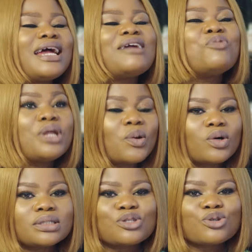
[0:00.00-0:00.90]
Like, I really
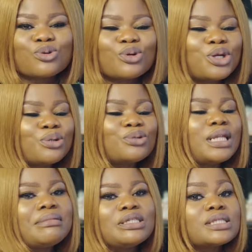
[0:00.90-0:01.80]
want to, you know,
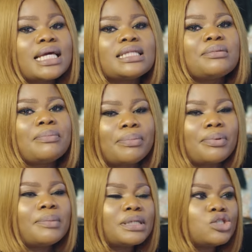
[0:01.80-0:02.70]
let me just get a
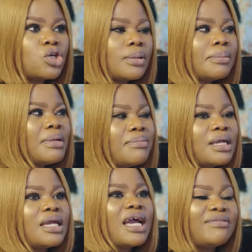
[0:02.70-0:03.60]
proper job. Mm.
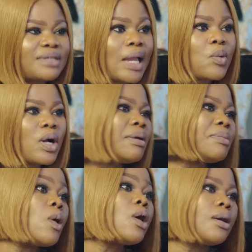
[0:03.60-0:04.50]
Maybe after a while,
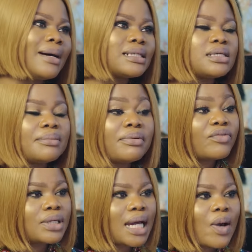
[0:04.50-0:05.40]
maybe I'll come back to it.
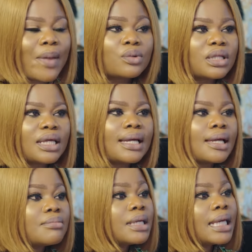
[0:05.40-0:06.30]
But for now, I don't think I
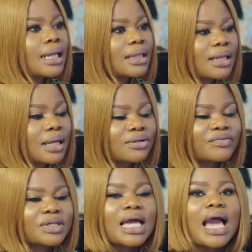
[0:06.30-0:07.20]
can make anything out
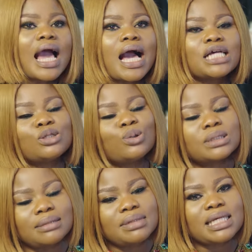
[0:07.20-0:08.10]
of it. And she
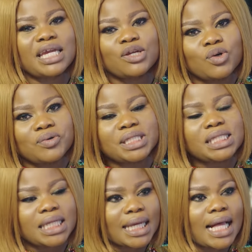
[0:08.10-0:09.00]
looked at me and said, you know what,
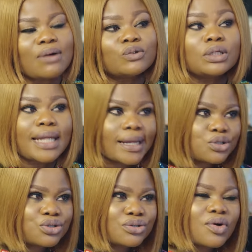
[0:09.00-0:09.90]
Yinka, I will not lie to